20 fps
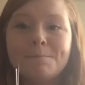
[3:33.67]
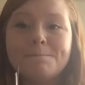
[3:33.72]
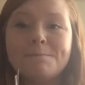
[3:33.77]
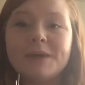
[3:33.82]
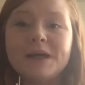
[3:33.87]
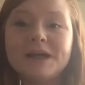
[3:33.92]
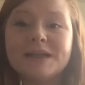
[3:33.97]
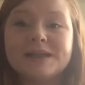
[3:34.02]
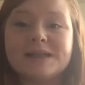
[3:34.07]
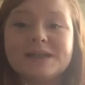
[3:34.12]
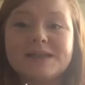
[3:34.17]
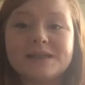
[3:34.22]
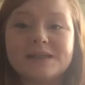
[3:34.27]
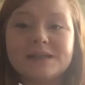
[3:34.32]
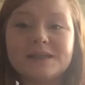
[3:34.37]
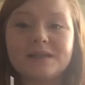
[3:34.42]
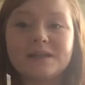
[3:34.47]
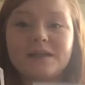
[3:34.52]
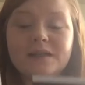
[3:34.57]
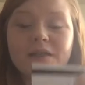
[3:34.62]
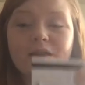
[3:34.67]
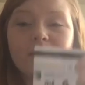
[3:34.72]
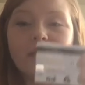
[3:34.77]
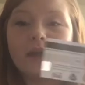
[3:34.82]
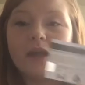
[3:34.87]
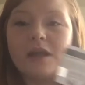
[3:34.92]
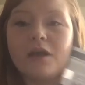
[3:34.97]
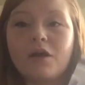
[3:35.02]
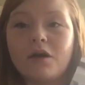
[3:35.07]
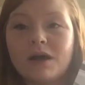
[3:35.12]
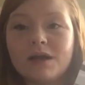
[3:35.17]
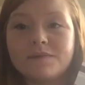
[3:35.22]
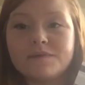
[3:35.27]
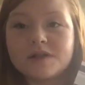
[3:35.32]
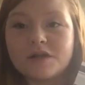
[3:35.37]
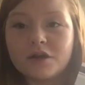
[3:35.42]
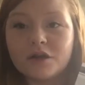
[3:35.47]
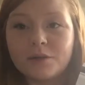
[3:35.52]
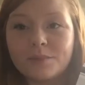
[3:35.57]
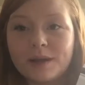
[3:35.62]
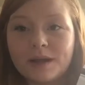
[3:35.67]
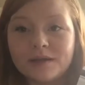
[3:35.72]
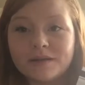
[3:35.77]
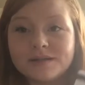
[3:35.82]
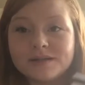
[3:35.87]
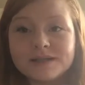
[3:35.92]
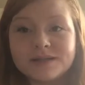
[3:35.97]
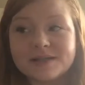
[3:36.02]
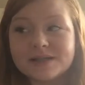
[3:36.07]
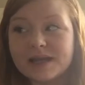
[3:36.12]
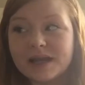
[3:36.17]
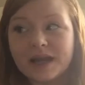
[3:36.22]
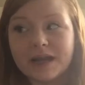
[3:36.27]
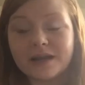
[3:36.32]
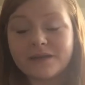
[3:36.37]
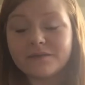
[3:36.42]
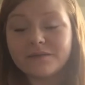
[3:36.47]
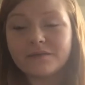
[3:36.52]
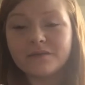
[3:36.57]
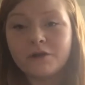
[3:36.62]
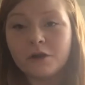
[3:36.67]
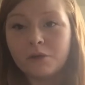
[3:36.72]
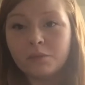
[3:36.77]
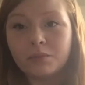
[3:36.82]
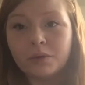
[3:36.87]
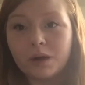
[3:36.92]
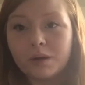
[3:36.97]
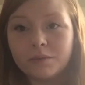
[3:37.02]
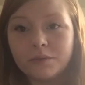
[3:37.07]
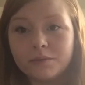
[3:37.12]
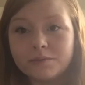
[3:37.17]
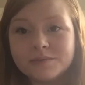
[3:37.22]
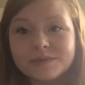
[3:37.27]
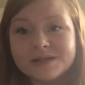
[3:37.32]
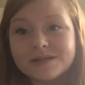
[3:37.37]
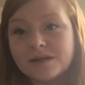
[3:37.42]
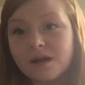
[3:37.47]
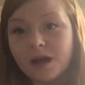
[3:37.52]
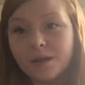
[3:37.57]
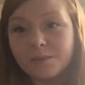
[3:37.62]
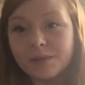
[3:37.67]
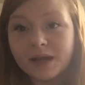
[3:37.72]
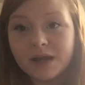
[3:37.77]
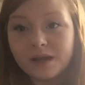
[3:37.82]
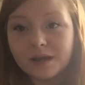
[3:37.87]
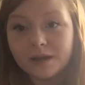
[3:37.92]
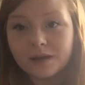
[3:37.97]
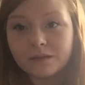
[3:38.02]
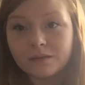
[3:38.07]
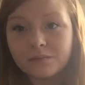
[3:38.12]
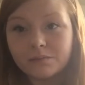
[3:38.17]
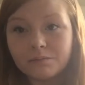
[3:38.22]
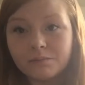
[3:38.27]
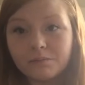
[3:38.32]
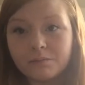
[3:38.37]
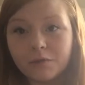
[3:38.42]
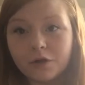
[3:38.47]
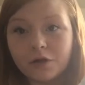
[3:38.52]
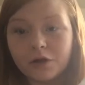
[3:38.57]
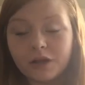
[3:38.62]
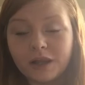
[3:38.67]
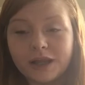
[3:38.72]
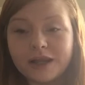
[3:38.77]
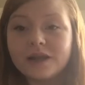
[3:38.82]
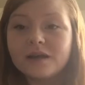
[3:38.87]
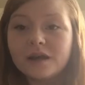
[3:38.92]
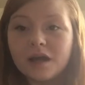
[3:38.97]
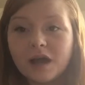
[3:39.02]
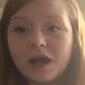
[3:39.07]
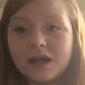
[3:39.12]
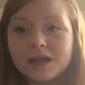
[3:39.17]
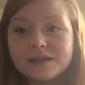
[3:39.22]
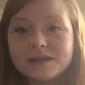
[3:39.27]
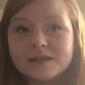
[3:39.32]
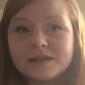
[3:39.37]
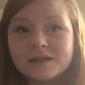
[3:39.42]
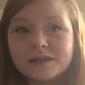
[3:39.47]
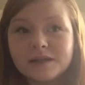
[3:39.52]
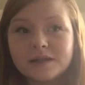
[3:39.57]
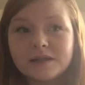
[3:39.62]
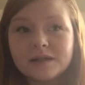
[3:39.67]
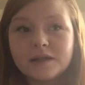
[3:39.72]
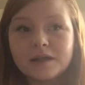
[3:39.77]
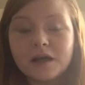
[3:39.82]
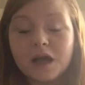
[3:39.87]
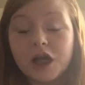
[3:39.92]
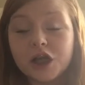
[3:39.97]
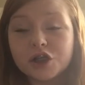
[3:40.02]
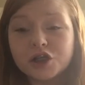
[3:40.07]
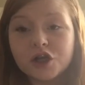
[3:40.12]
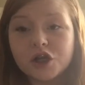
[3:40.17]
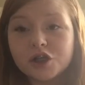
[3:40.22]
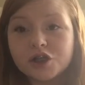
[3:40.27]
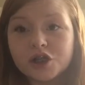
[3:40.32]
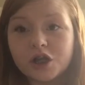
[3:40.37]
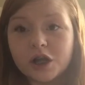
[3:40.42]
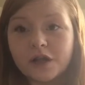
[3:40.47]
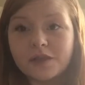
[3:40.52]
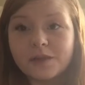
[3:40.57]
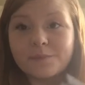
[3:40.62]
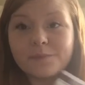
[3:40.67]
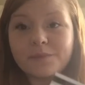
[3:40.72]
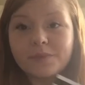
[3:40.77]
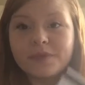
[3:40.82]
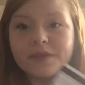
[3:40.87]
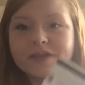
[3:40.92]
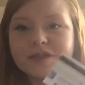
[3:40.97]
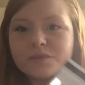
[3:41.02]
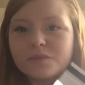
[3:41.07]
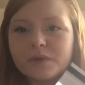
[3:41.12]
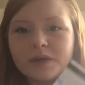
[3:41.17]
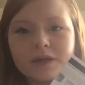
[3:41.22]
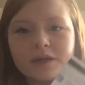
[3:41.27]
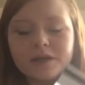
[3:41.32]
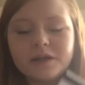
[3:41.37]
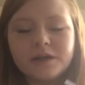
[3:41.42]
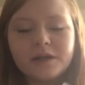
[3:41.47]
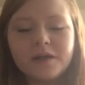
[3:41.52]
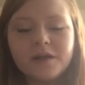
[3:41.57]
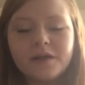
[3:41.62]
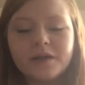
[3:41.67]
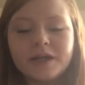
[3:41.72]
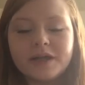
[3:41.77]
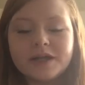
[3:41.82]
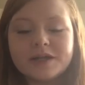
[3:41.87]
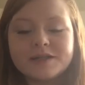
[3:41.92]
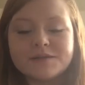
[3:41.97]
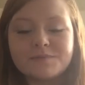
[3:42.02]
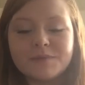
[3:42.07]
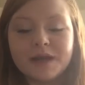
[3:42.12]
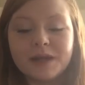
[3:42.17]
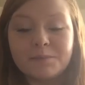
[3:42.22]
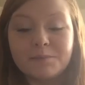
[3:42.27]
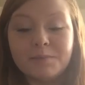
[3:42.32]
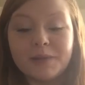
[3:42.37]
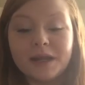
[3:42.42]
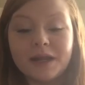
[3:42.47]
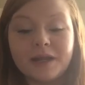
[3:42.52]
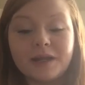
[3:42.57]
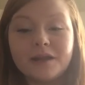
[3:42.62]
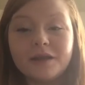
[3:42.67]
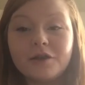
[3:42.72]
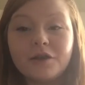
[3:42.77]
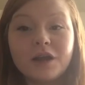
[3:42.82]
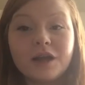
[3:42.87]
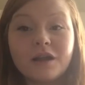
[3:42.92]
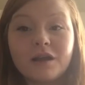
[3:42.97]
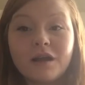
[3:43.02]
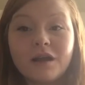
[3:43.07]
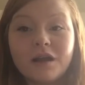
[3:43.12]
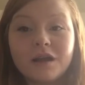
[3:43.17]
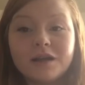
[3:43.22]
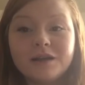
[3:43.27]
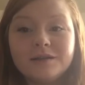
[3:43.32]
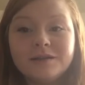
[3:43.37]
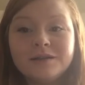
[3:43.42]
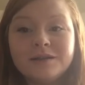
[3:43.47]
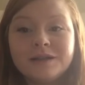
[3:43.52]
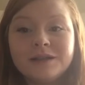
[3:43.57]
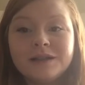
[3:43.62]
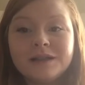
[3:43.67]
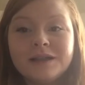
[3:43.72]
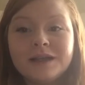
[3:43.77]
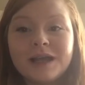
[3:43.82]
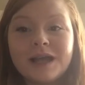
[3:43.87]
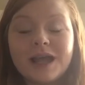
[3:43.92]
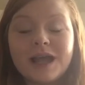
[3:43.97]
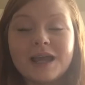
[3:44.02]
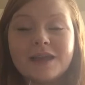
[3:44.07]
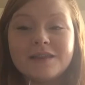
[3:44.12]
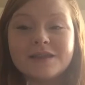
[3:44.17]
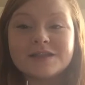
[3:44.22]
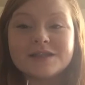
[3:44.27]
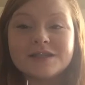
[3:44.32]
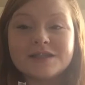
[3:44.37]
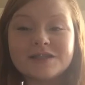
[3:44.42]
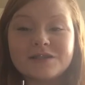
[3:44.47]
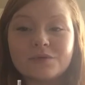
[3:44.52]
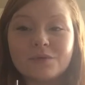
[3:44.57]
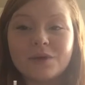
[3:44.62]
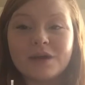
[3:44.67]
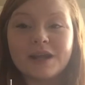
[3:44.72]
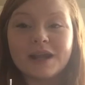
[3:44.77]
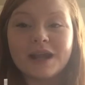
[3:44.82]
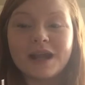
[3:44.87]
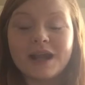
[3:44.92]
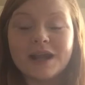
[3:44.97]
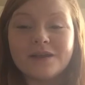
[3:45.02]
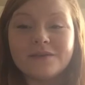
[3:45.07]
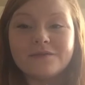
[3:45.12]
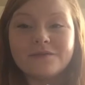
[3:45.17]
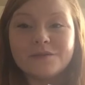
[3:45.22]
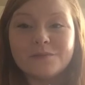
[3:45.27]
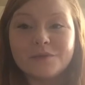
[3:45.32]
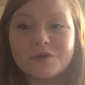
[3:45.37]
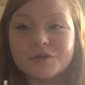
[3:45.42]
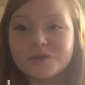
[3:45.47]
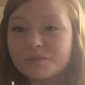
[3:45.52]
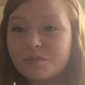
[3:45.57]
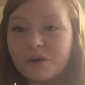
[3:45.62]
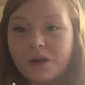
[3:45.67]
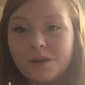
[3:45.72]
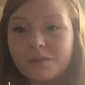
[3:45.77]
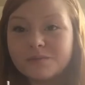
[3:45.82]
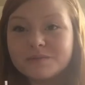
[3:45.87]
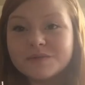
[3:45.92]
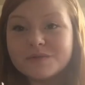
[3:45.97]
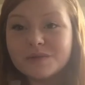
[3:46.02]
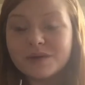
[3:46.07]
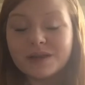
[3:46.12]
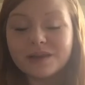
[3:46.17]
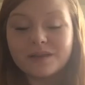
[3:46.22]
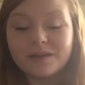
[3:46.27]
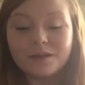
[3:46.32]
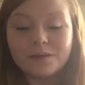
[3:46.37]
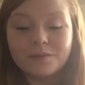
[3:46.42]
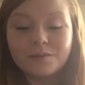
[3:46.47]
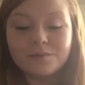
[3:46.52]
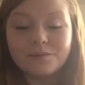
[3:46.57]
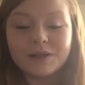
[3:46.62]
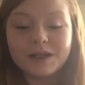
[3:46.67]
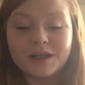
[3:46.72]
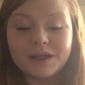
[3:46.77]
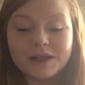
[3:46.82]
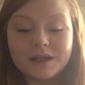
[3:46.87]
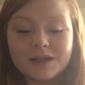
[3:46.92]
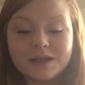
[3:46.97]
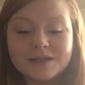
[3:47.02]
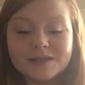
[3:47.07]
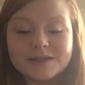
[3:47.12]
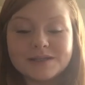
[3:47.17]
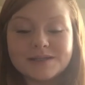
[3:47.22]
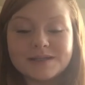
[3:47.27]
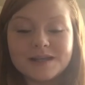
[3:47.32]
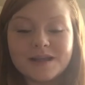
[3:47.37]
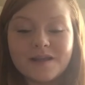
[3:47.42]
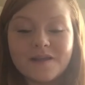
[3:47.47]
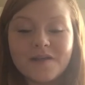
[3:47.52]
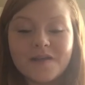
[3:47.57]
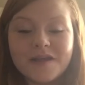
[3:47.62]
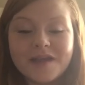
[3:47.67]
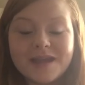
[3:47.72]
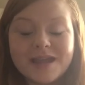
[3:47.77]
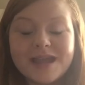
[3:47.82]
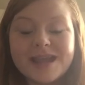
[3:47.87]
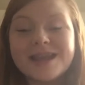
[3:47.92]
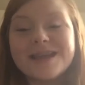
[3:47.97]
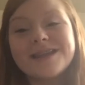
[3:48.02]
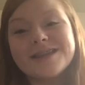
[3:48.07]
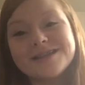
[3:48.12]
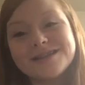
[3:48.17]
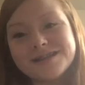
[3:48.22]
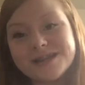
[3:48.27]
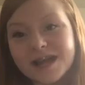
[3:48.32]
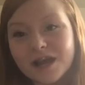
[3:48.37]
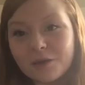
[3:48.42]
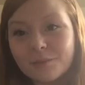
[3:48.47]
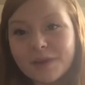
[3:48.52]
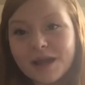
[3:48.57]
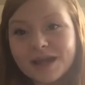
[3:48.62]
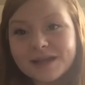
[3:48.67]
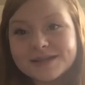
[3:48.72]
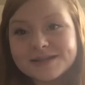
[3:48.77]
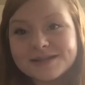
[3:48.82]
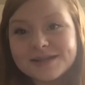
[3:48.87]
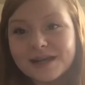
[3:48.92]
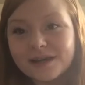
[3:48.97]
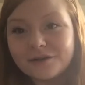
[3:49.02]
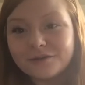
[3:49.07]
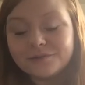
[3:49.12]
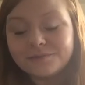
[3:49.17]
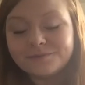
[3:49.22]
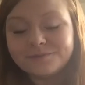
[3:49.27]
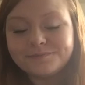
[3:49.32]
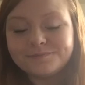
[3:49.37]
but they all have zero balances and I have no problems not paying or like not uh, charging on them. This one is my bank credit card and this is the one I have the most problems with because it is now maxed out.